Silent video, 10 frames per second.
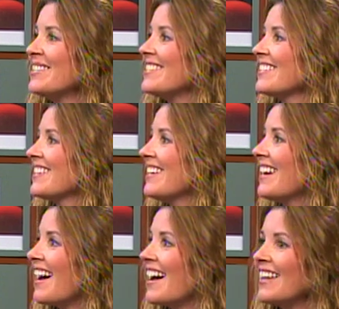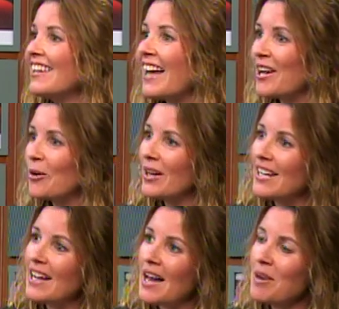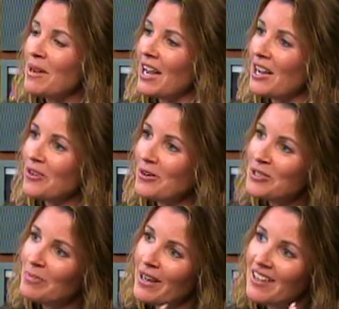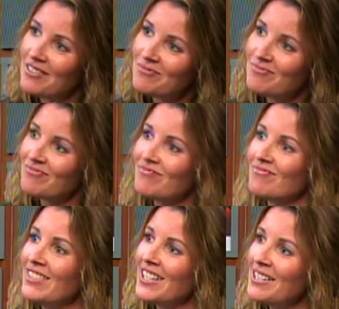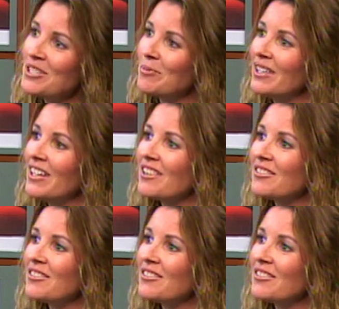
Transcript: It's kind of languid, it kind of meanders, but it got to me, yeah.